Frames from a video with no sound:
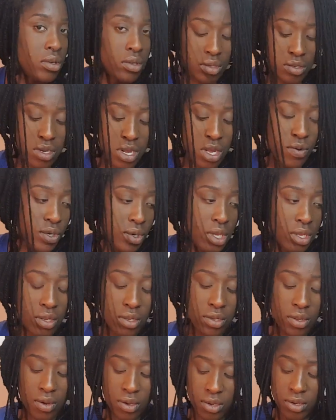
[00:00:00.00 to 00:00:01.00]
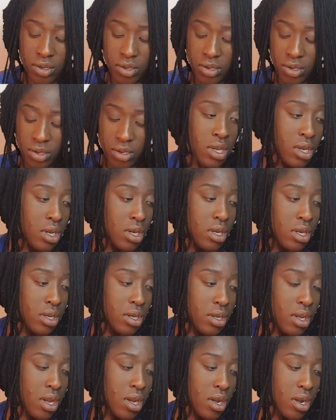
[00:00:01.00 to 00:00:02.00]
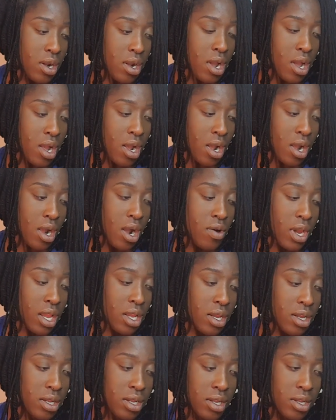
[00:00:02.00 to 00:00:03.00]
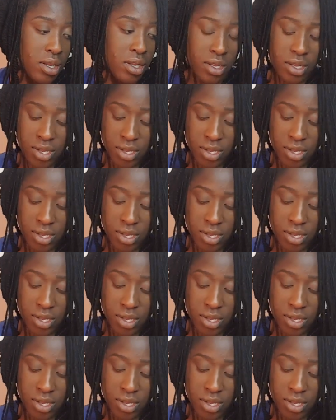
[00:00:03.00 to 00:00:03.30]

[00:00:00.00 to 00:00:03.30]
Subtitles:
this one to be long and I wanted it to be dramatic.